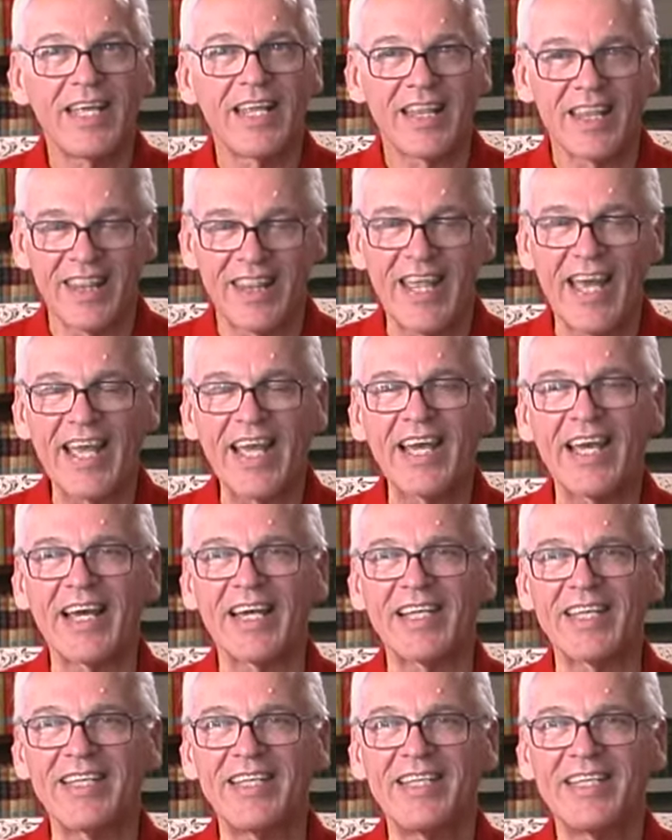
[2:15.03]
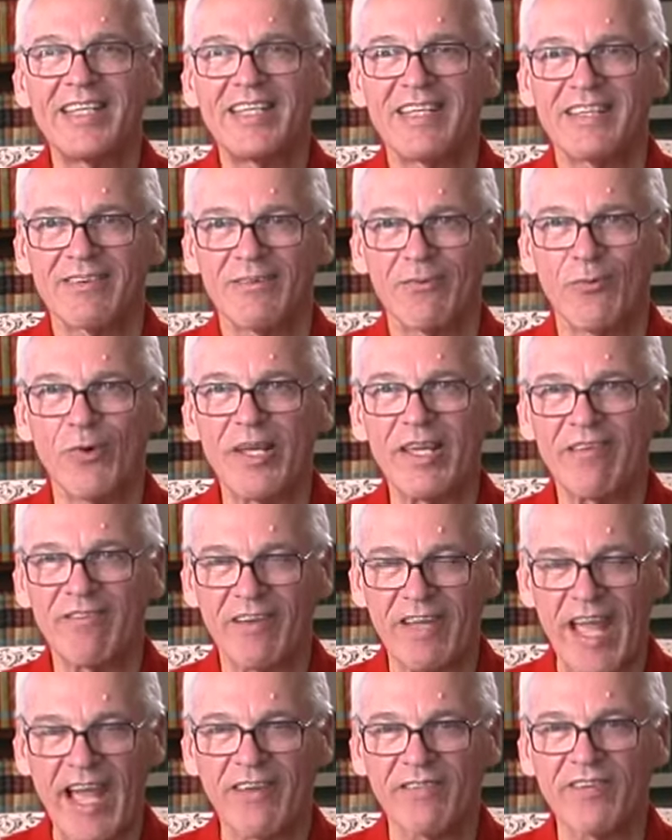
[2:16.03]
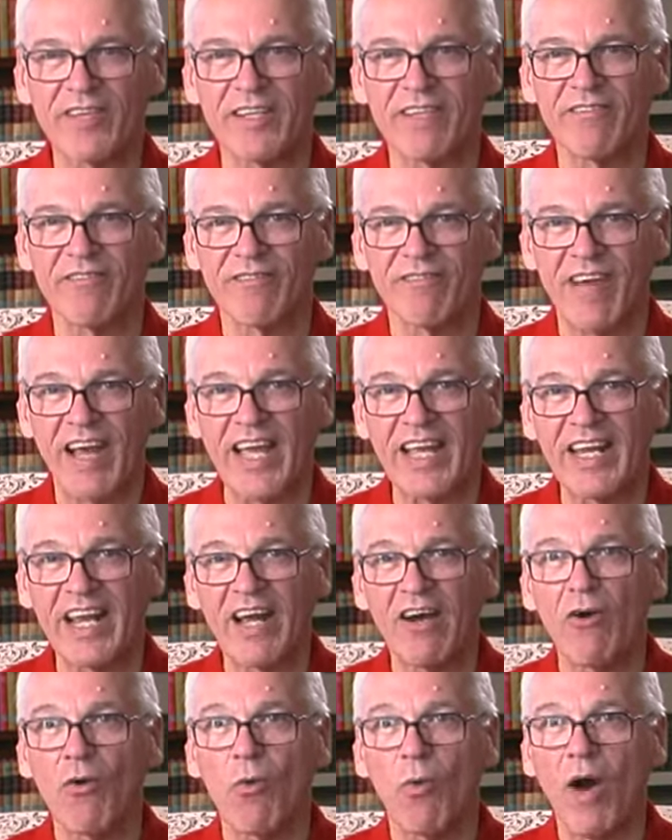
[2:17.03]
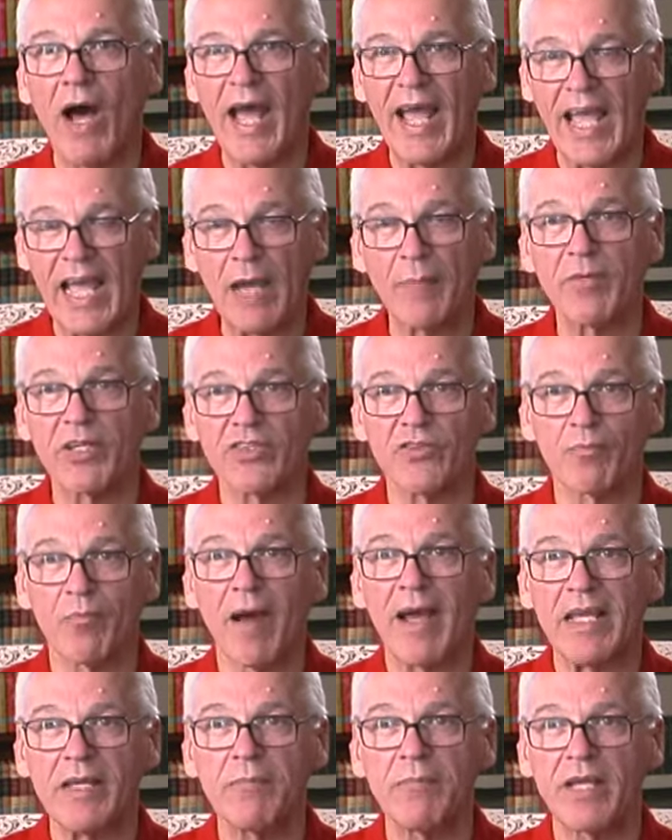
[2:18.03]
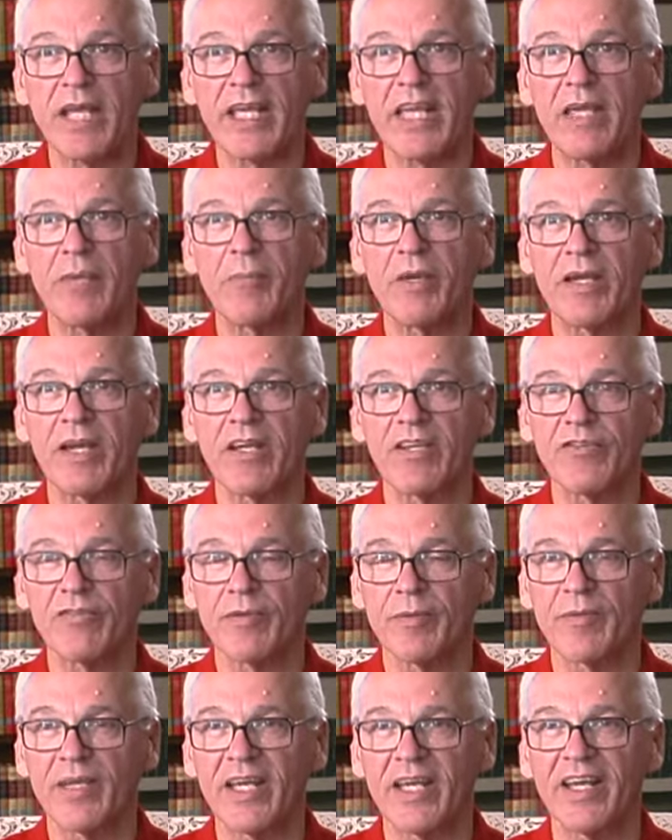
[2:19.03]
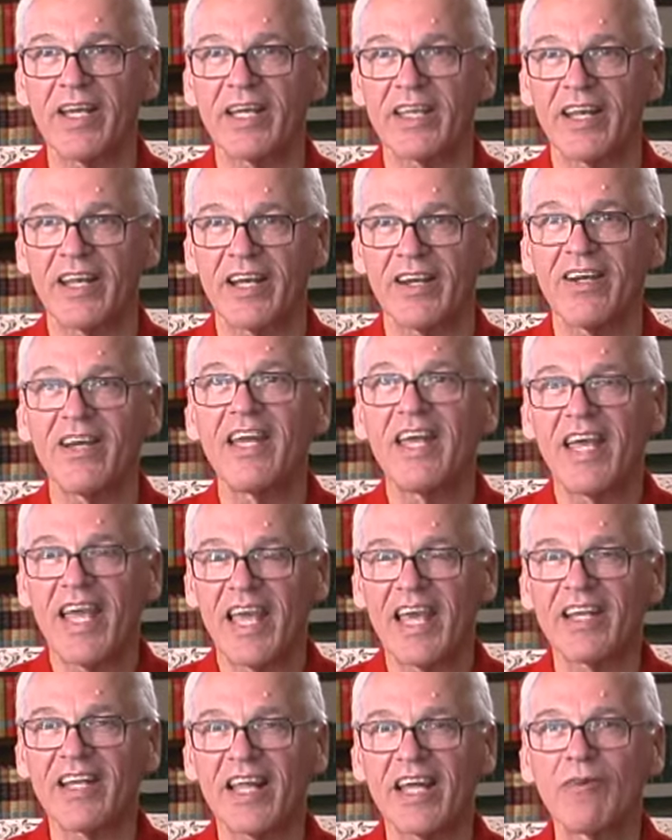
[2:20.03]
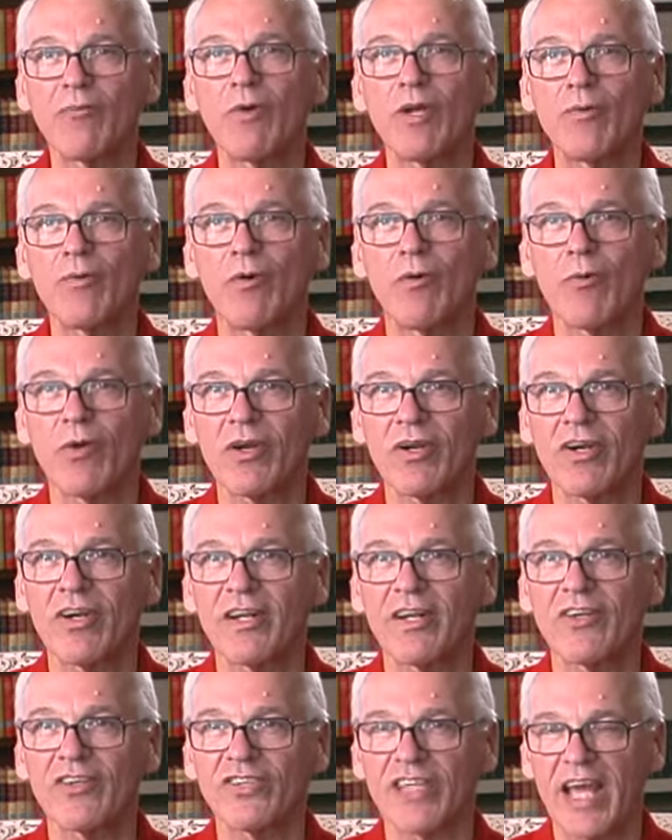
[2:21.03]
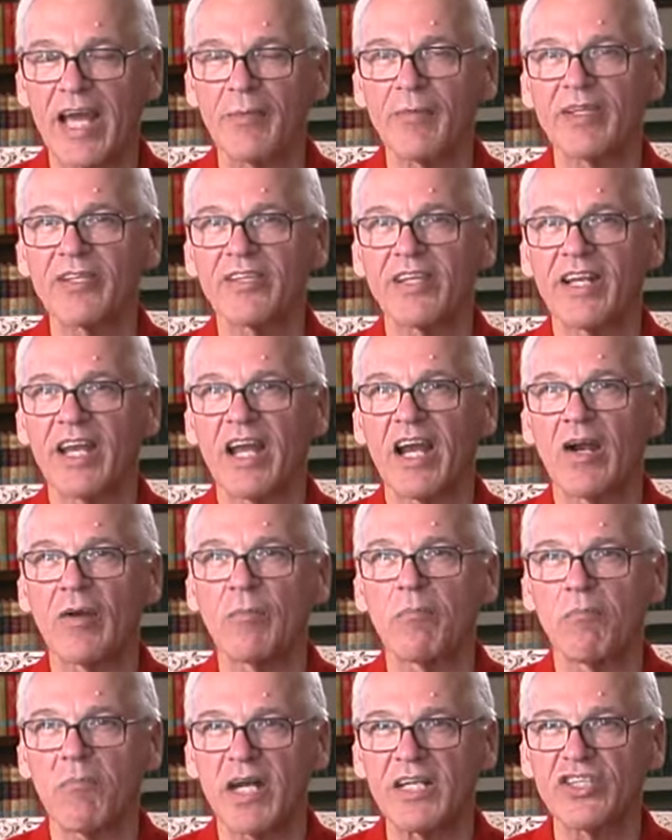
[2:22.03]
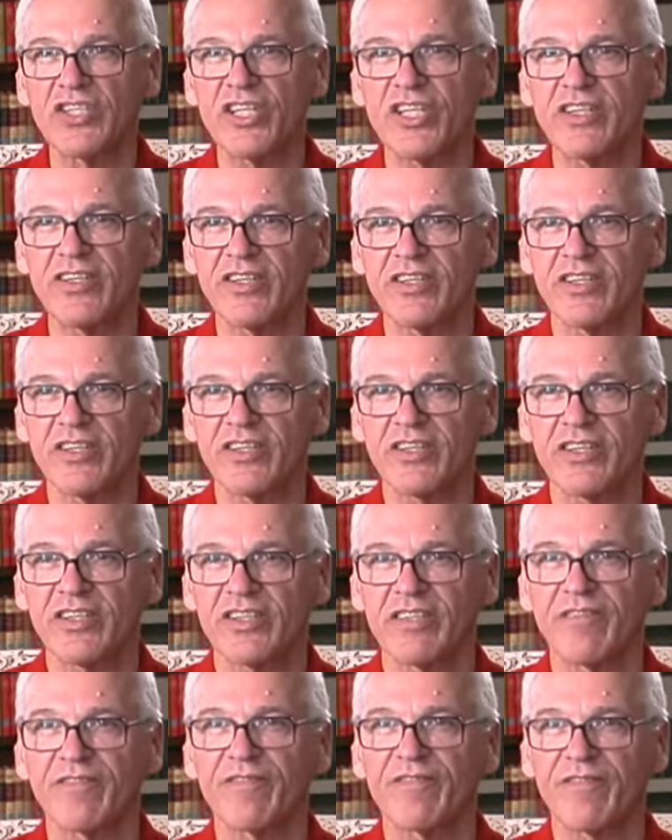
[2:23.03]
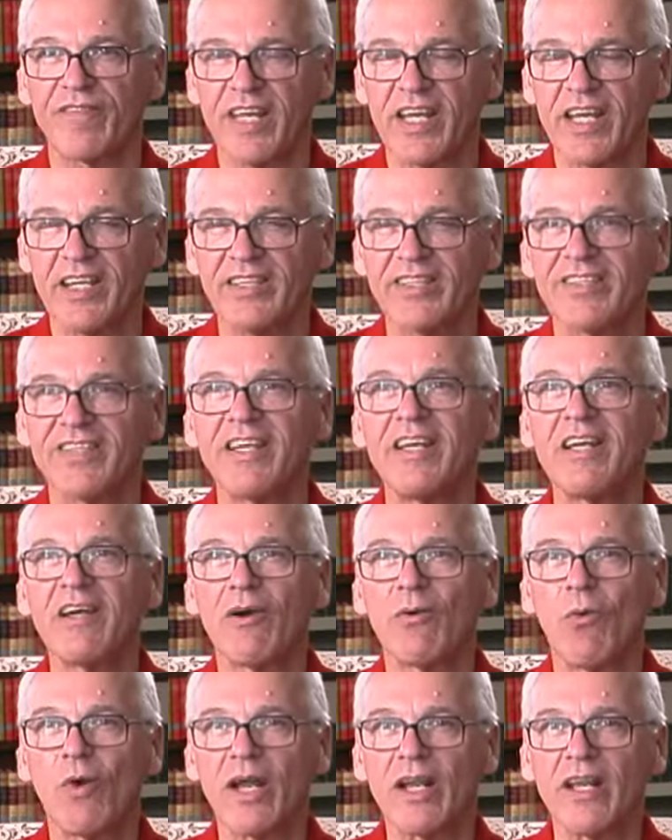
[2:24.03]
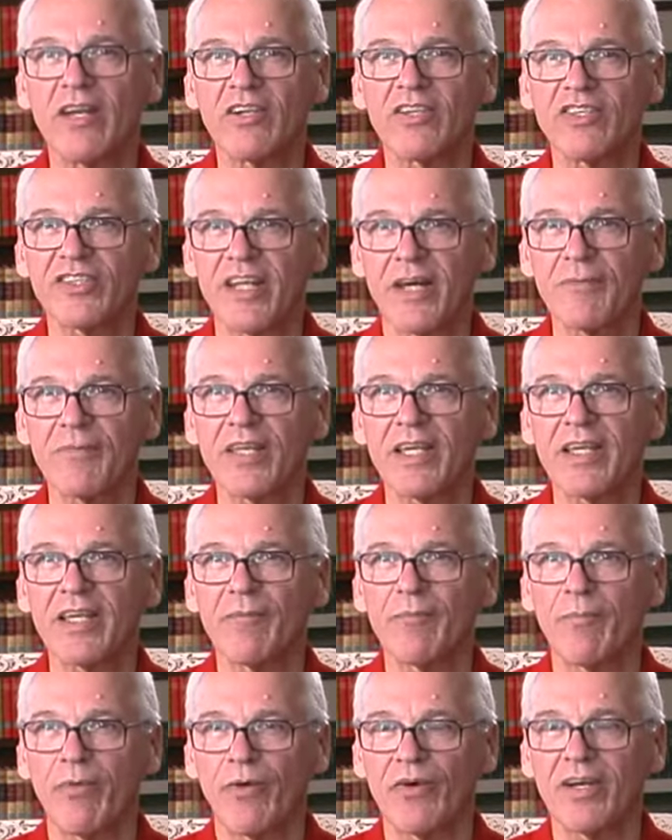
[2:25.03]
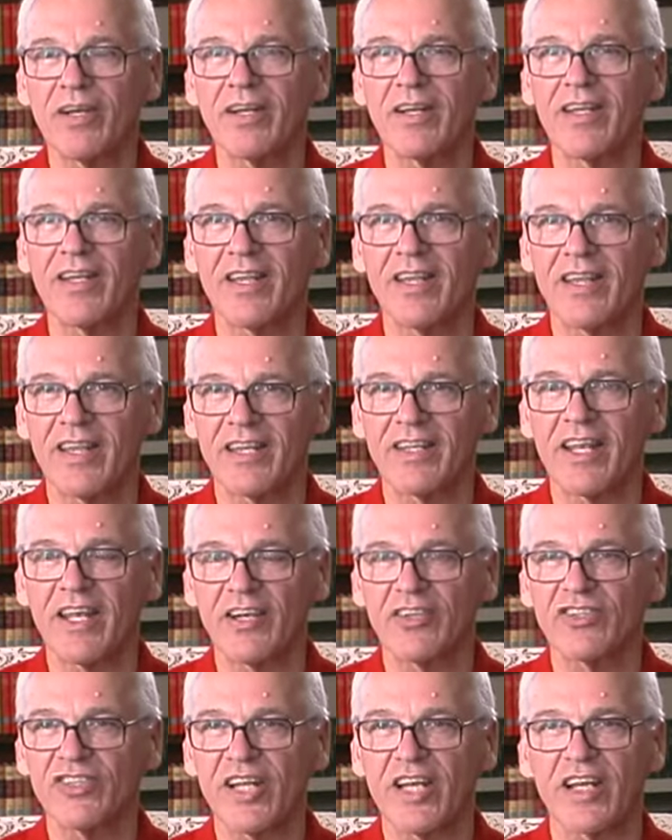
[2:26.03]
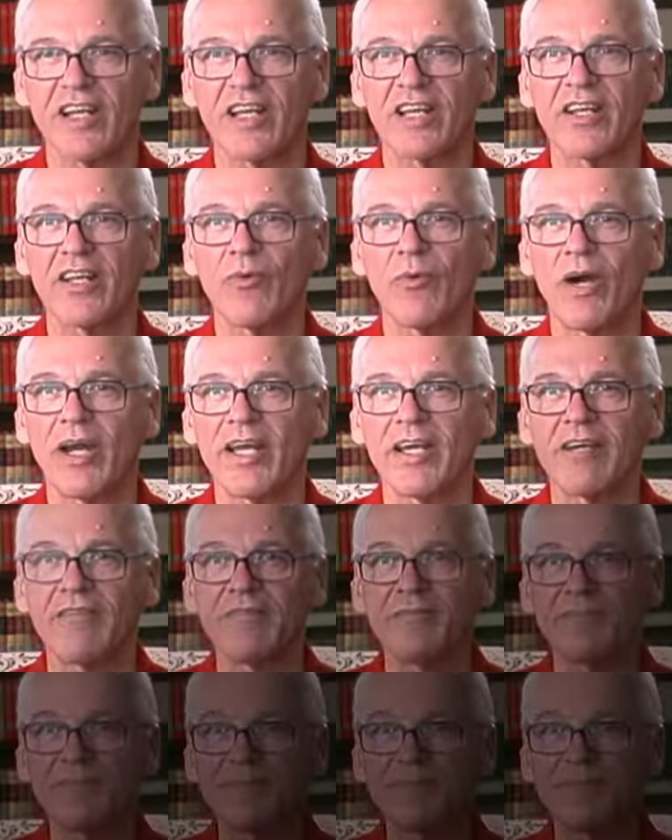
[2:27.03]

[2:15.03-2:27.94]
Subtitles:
then we have to find out what habits might be keeping us from getting there, and then we will work on those habits, and they are much easier to fix when there's something important that they are standing in the way of.